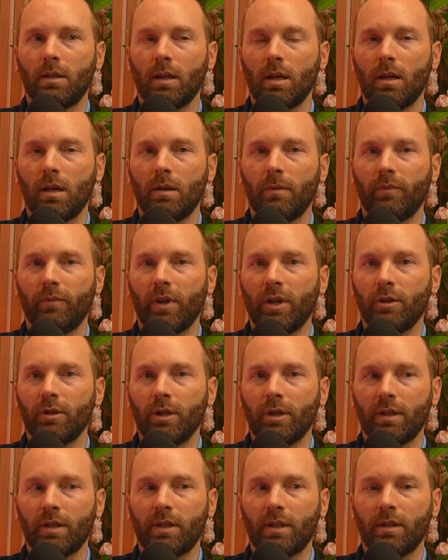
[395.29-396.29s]
veterinary
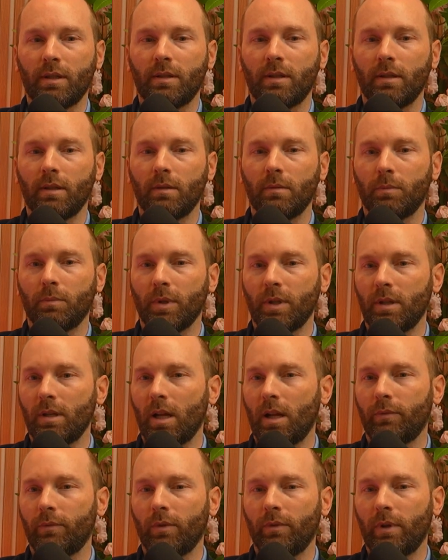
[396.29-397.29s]
assistant, but not
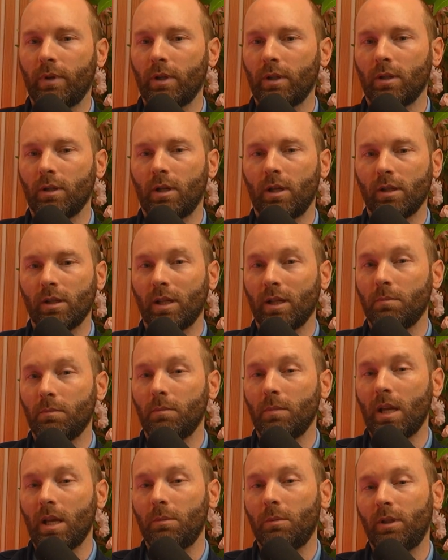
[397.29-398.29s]
for very long, like
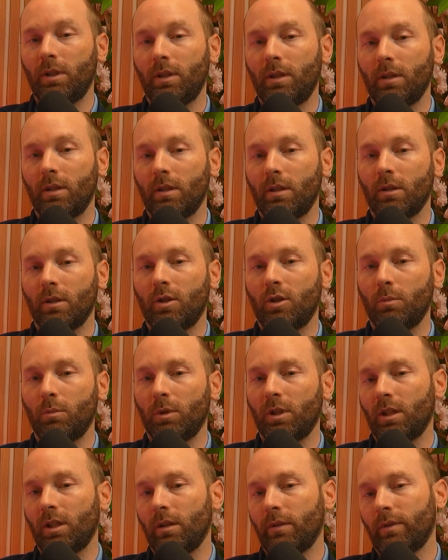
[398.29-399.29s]
maybe in a
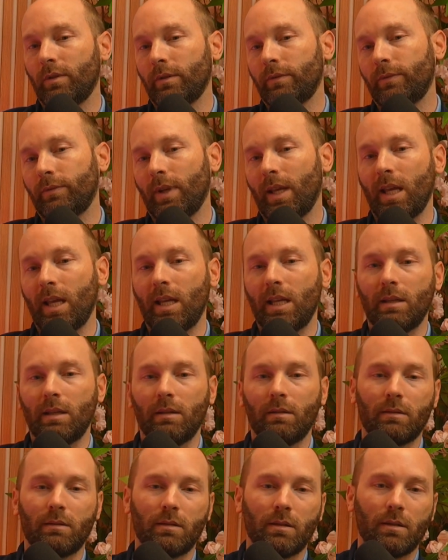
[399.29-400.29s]
cumulative of 8
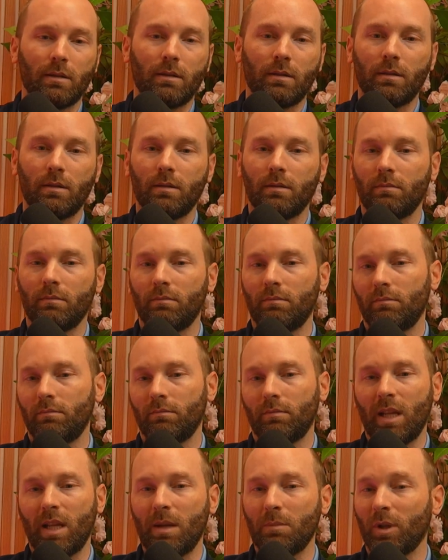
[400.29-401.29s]

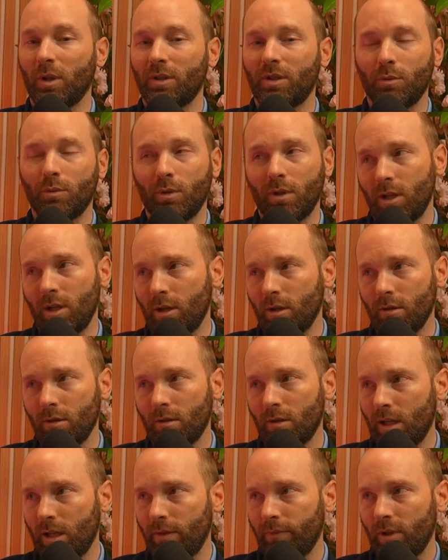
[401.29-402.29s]
months to a year
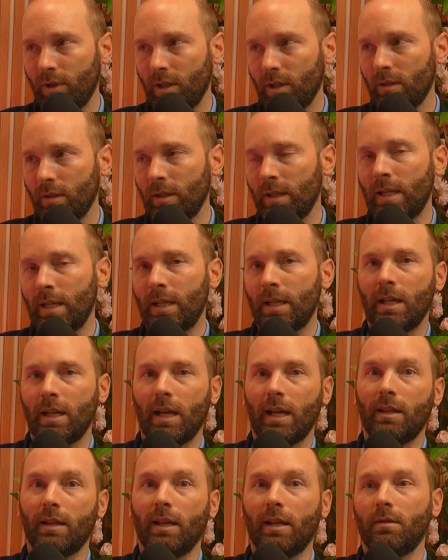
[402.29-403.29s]
kind of thing.
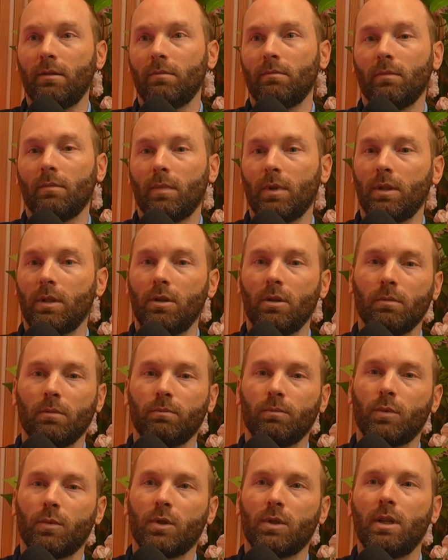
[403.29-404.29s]
And then,
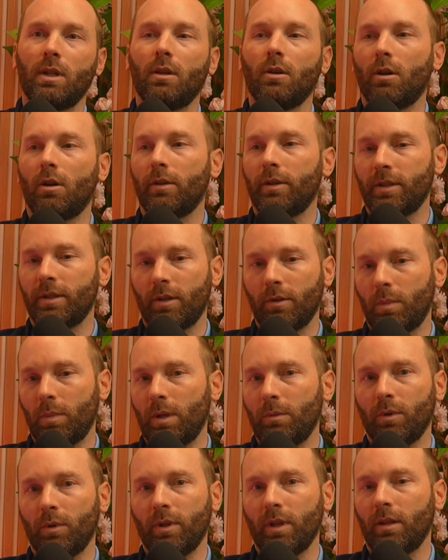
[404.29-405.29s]
seeing all these other
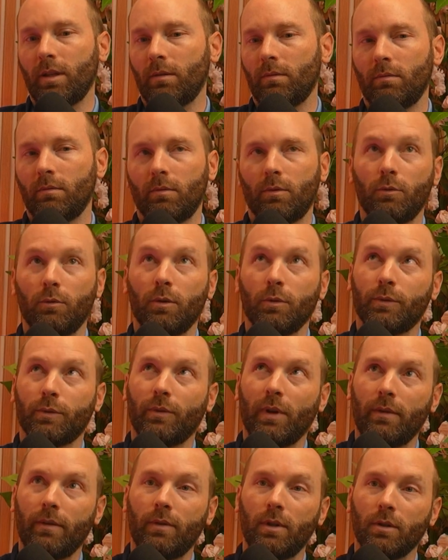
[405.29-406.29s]
people that through those
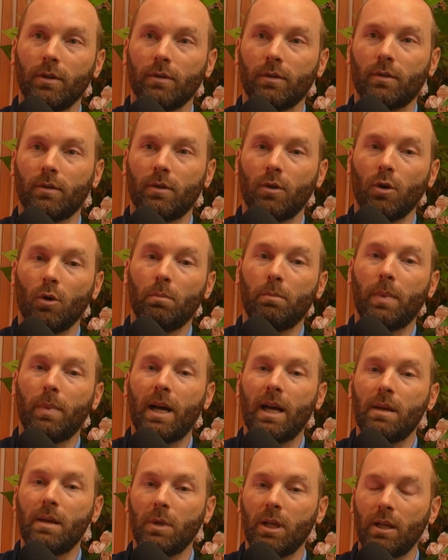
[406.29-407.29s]
5 years go
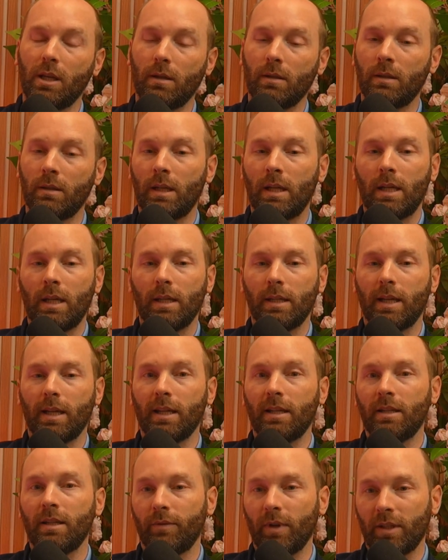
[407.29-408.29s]
by me, get
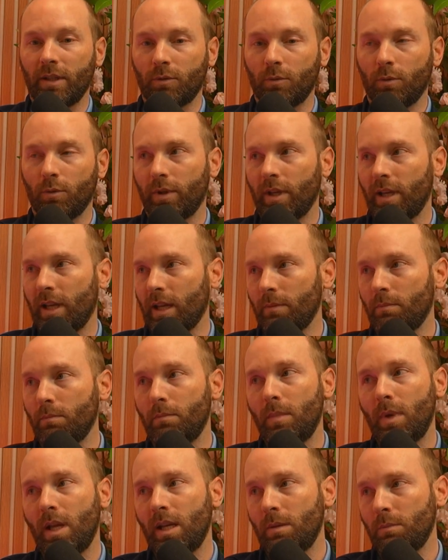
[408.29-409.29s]
into vet school, they have
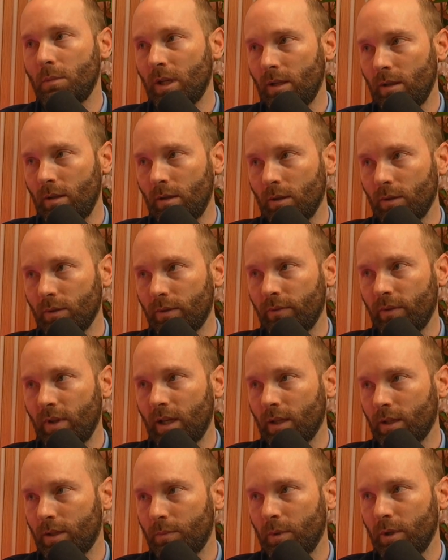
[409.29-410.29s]
many, many years of that
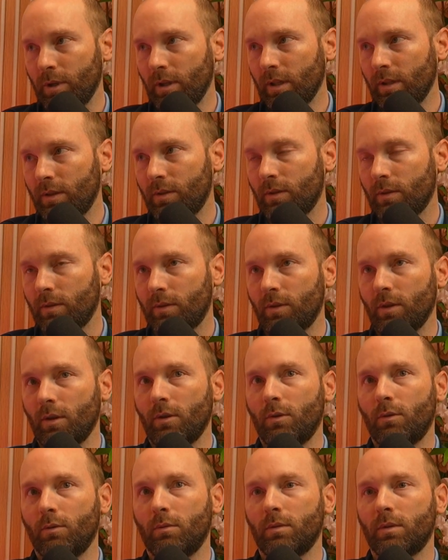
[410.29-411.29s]
experience. So
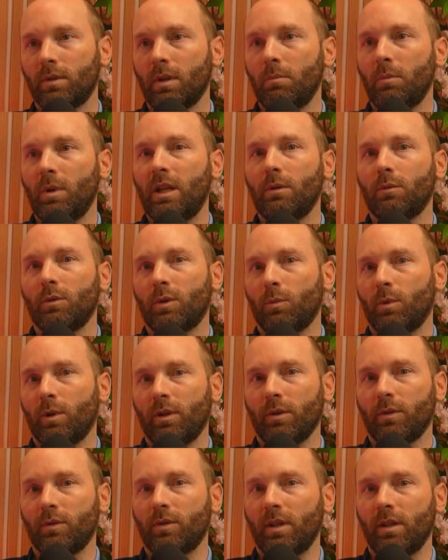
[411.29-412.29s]
to me, it was one of
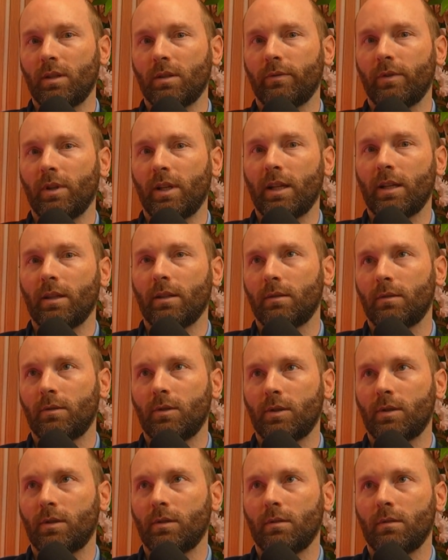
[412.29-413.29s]
those things of like
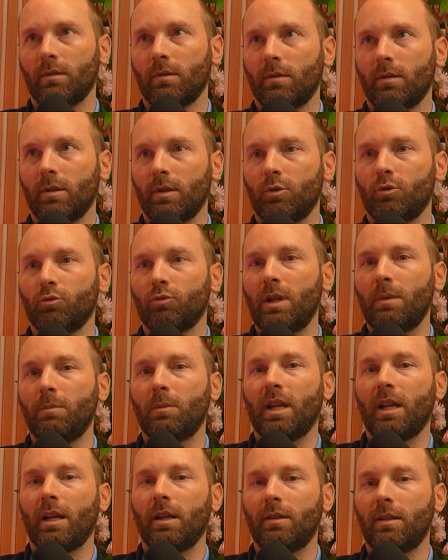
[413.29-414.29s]
just the dream that
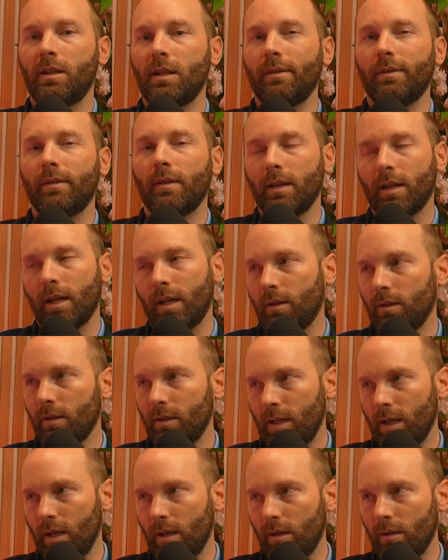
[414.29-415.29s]
I didn't think I could
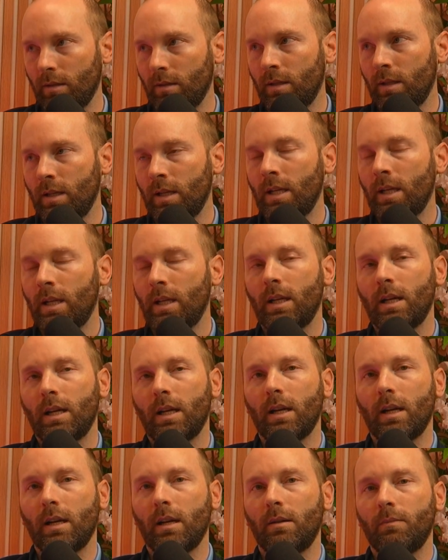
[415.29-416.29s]
attain.
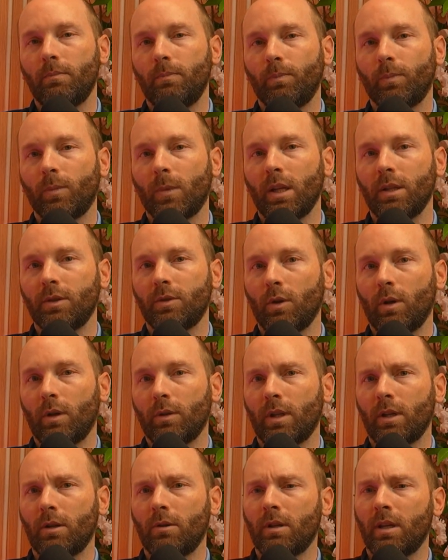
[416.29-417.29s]
And so I was
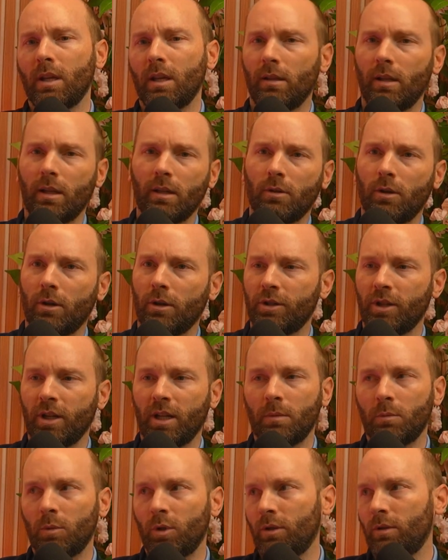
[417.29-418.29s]
like, okay, like large
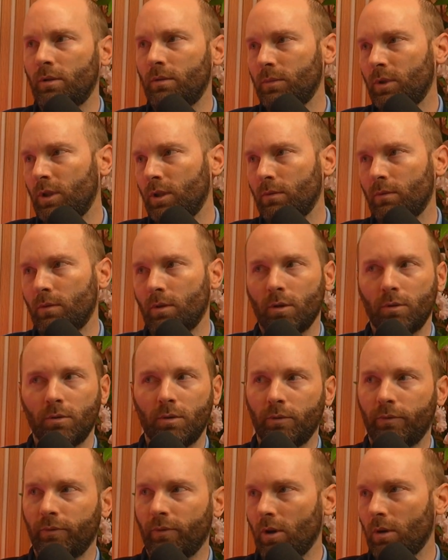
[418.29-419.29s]
animal, go do
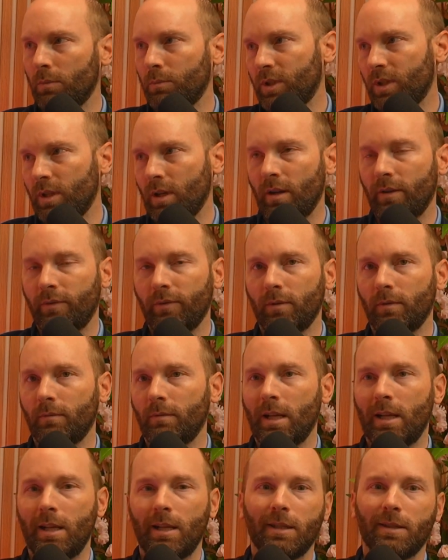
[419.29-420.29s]
farm stuff and
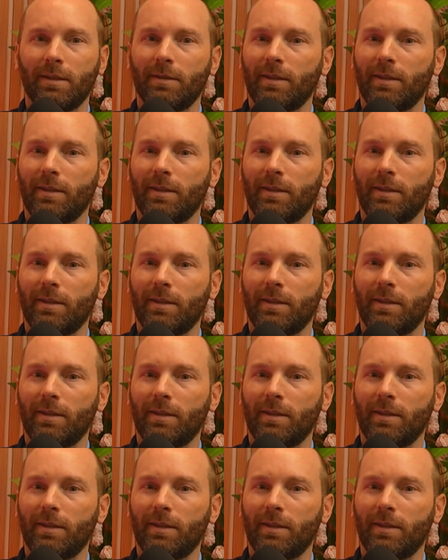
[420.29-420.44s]
saying